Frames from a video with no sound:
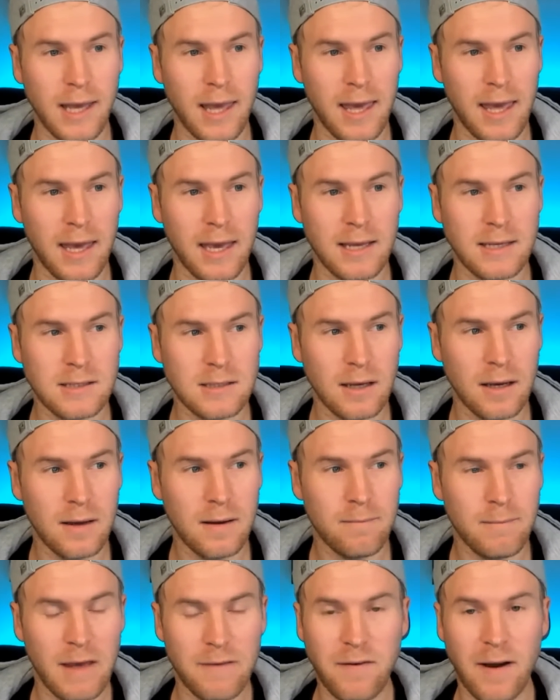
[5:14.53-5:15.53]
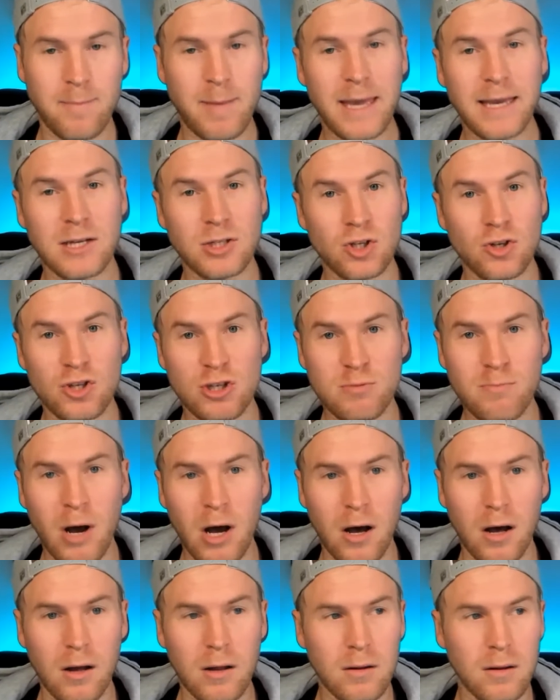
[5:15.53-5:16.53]
is if I make it too
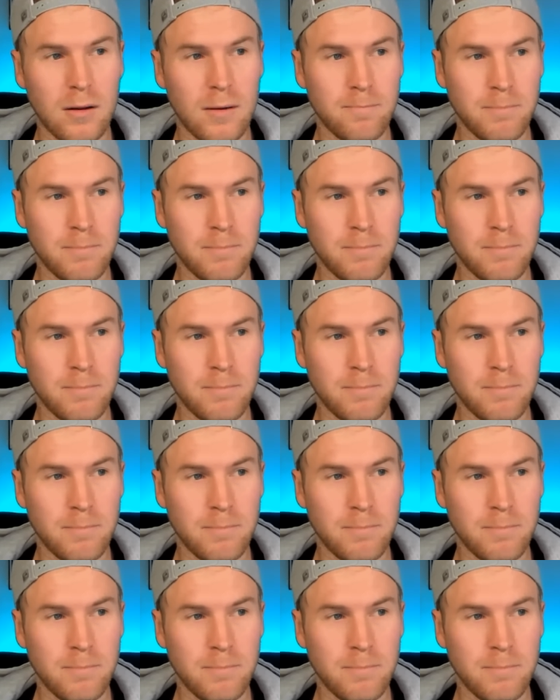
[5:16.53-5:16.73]
small,